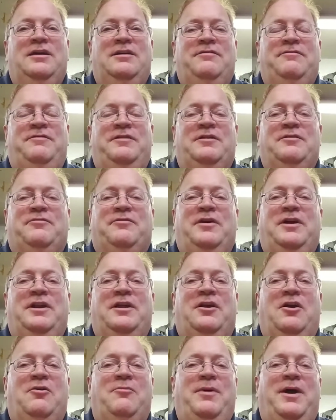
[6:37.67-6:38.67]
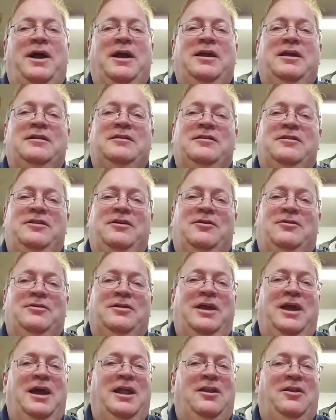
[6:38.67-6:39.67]
Feel free to go back into the old
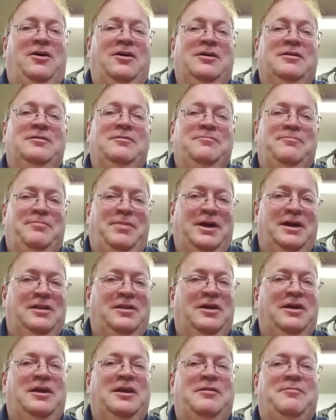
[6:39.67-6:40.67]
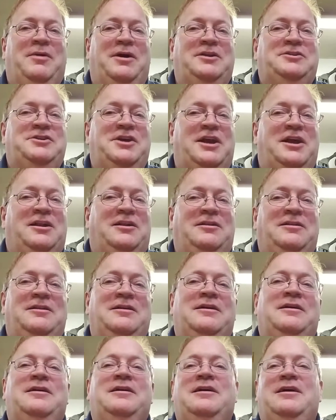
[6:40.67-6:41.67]
catalog by clicking my channel
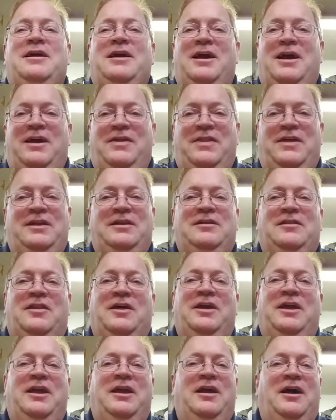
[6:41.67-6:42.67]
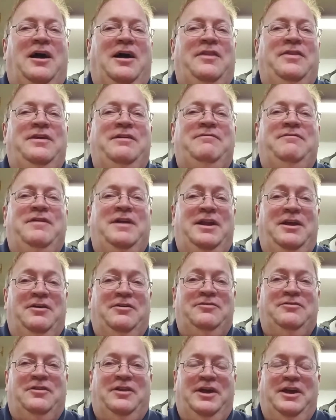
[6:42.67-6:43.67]
and then clicking on the
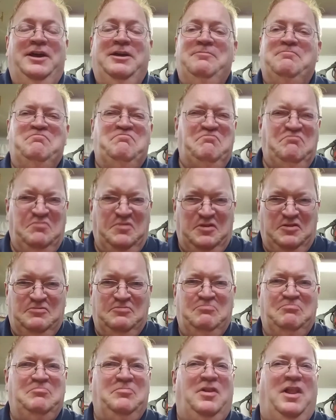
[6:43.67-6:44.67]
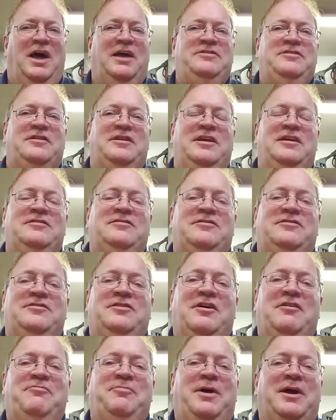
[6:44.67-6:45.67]
videos link. There's lots of decent
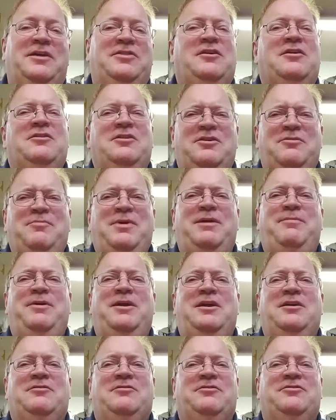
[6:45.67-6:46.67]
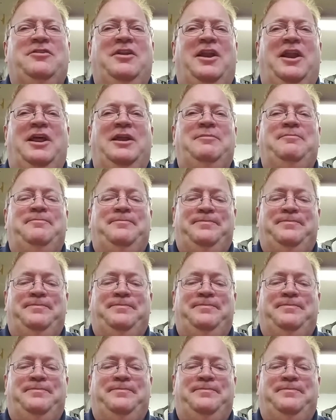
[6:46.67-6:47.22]
stuff back there you may be interested in.